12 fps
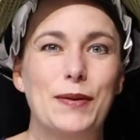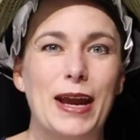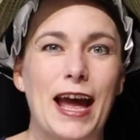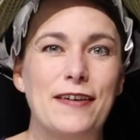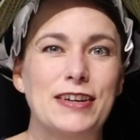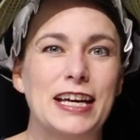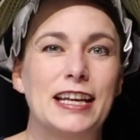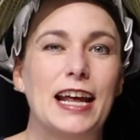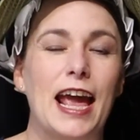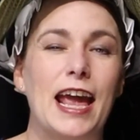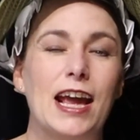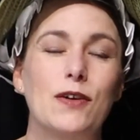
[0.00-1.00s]
we have it,
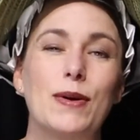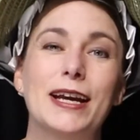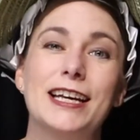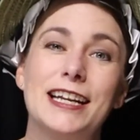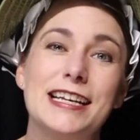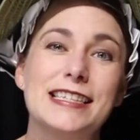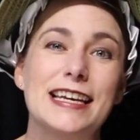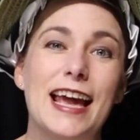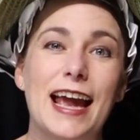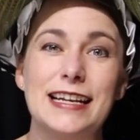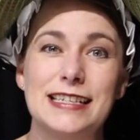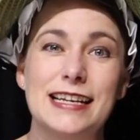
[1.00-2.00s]
a quick and easy
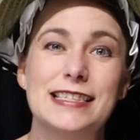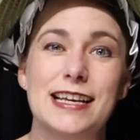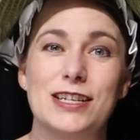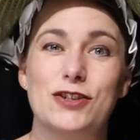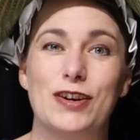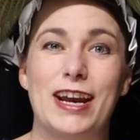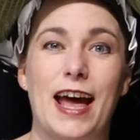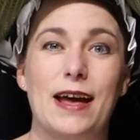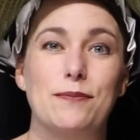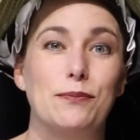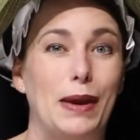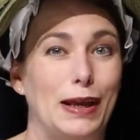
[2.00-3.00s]
18th century
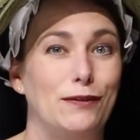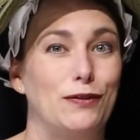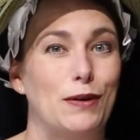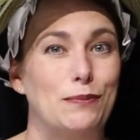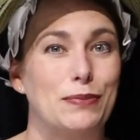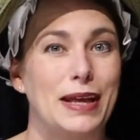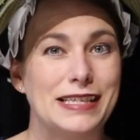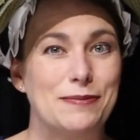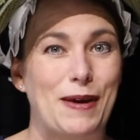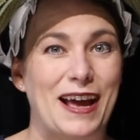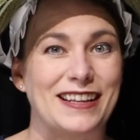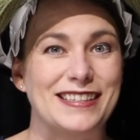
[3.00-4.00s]
hat made from
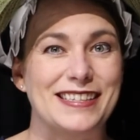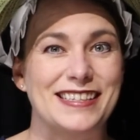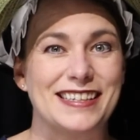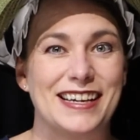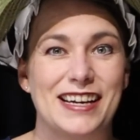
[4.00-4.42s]
placemats.